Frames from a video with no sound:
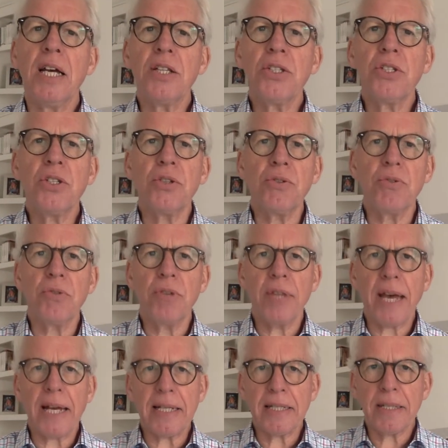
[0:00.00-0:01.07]
to
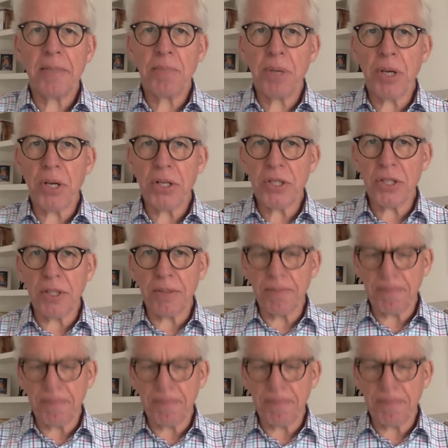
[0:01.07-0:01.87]
that person.